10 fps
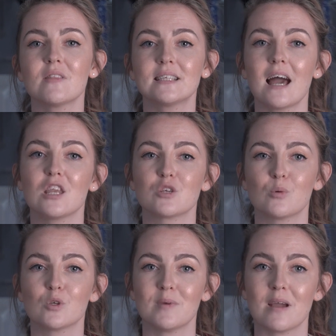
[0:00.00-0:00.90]
that's
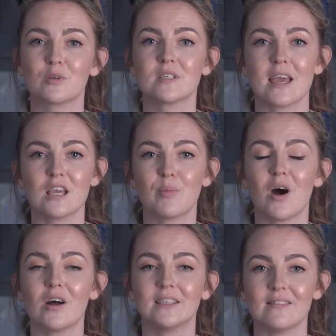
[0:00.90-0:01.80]
eligible to be able to take
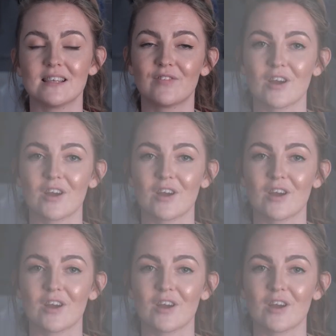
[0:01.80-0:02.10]
part in this